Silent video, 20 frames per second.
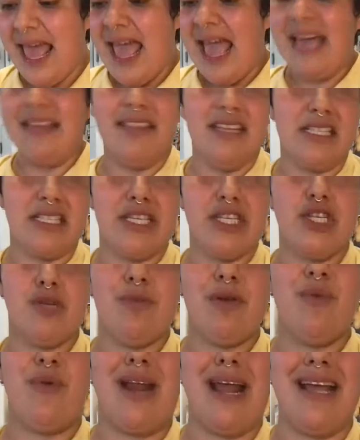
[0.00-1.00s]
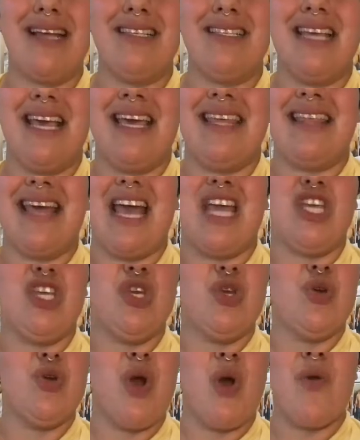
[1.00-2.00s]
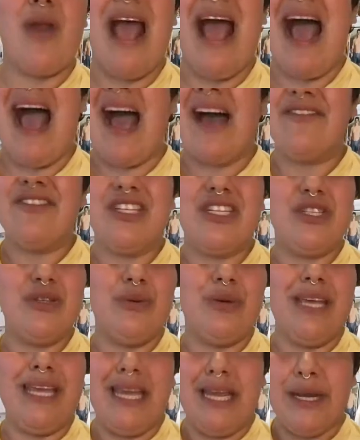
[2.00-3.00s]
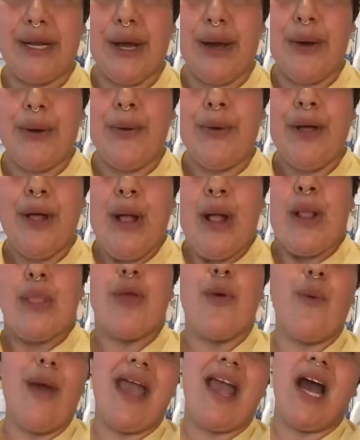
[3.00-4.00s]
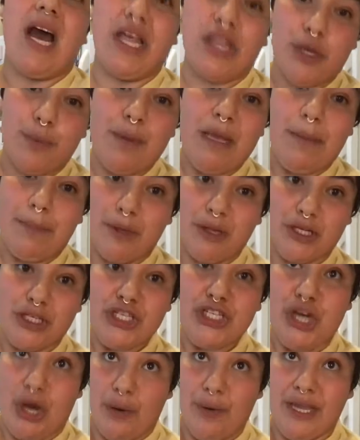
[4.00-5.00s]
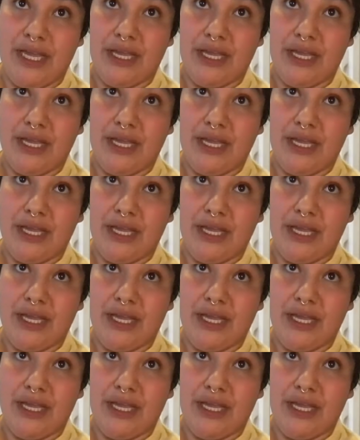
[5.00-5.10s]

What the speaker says: and listen to me when I say that you don't have to do keto the way other people are showing